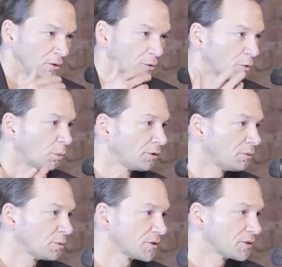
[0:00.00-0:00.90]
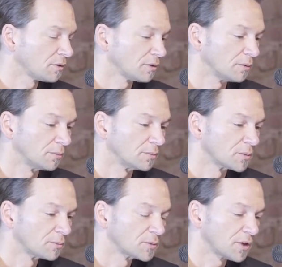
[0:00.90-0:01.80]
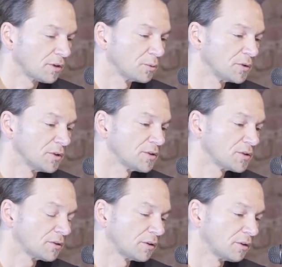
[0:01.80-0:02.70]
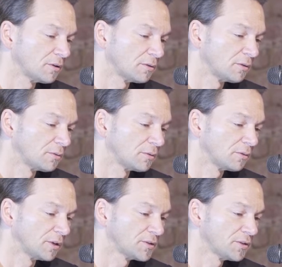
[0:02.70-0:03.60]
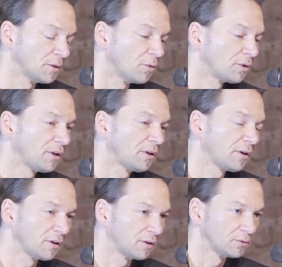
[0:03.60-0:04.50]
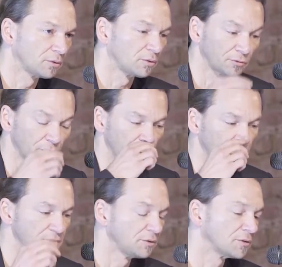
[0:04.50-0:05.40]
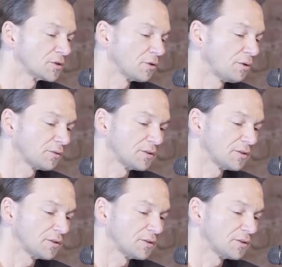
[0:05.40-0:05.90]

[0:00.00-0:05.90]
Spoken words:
Kirk Borney was starting with this yesterday morning. I don't know if you've seen his talk.